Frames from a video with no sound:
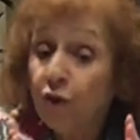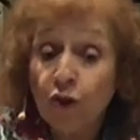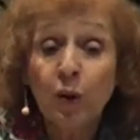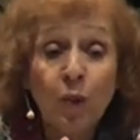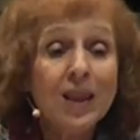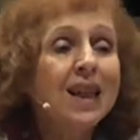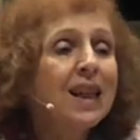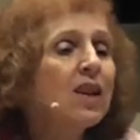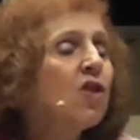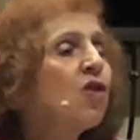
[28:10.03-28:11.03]
doing what they
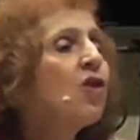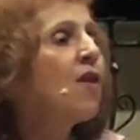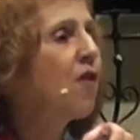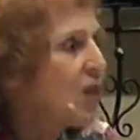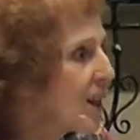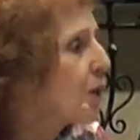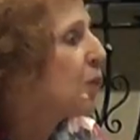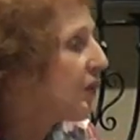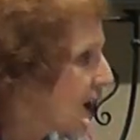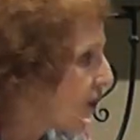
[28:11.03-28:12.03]
need to do to feed
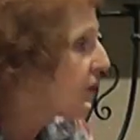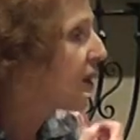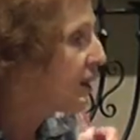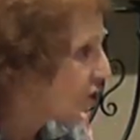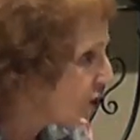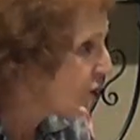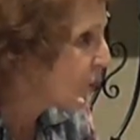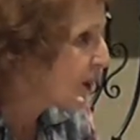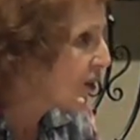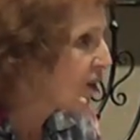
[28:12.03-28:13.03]
themselves
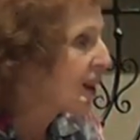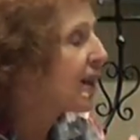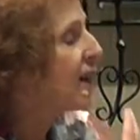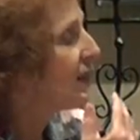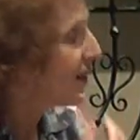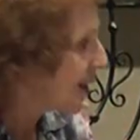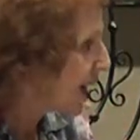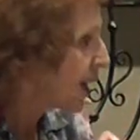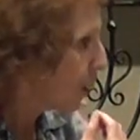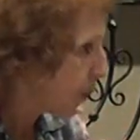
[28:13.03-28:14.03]
continually so that they stay in a